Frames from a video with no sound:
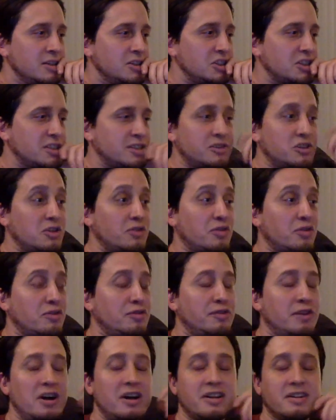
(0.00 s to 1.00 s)
just just for
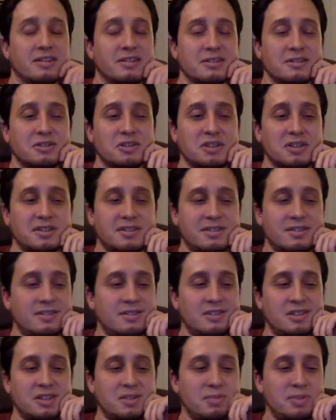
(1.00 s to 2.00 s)
fun. It was
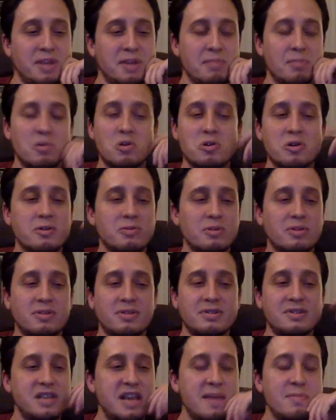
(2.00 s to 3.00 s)
just just being bored with
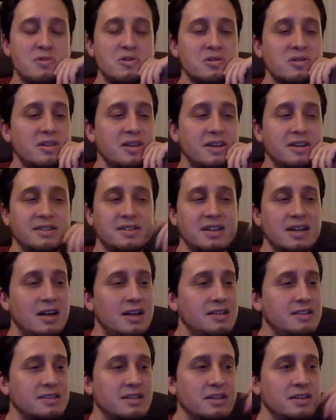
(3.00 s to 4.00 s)
the same old things. So,
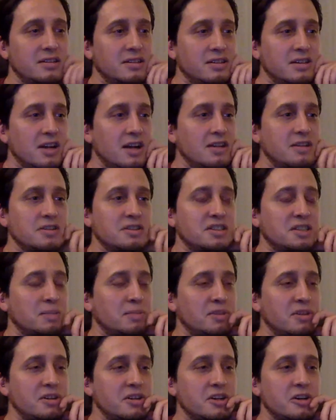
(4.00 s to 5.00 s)
uh, let's get got to do
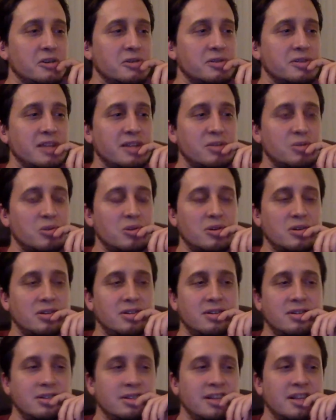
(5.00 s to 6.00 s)
something new, and that's where
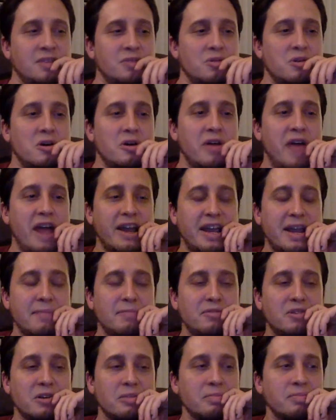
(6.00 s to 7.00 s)
that's where all that
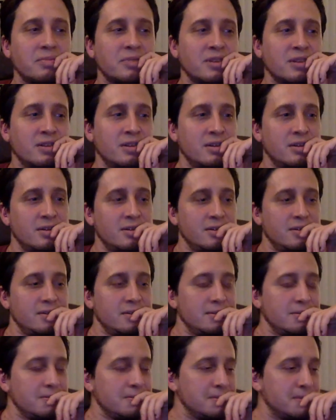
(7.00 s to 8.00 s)
came from.
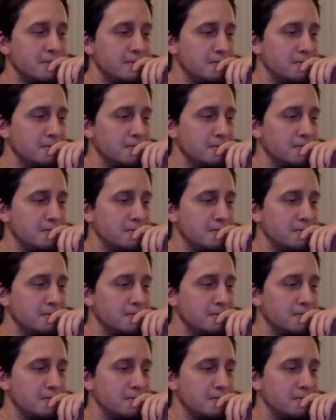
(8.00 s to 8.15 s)
Just